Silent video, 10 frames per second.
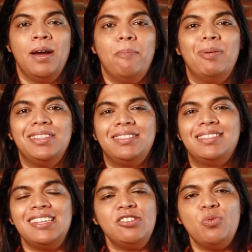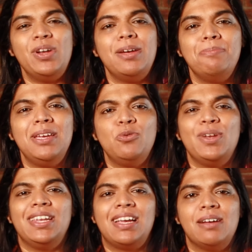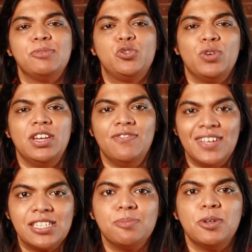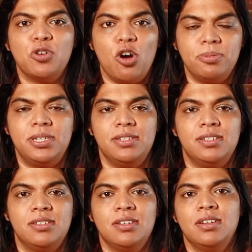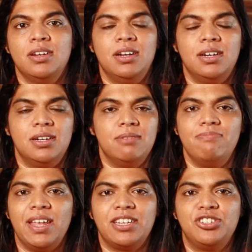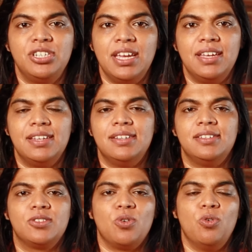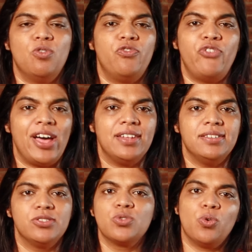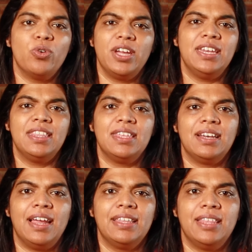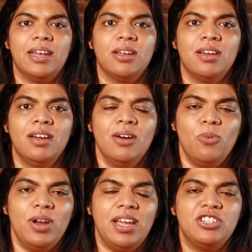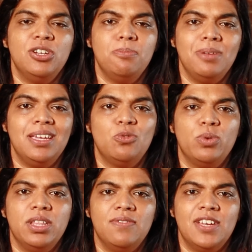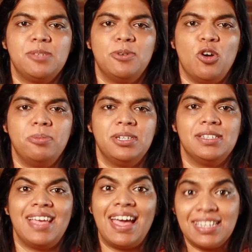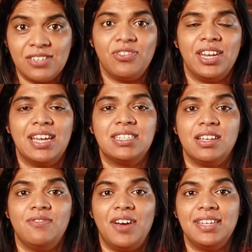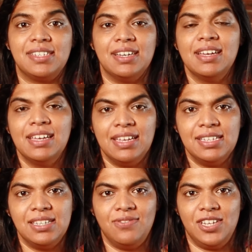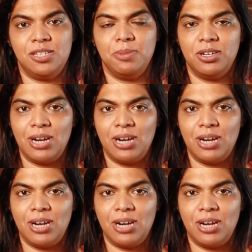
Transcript: But that's not what I mean when it comes to investment options, like shares or funds or anything like that. What I actually mean with investment options as a financial advisor is investment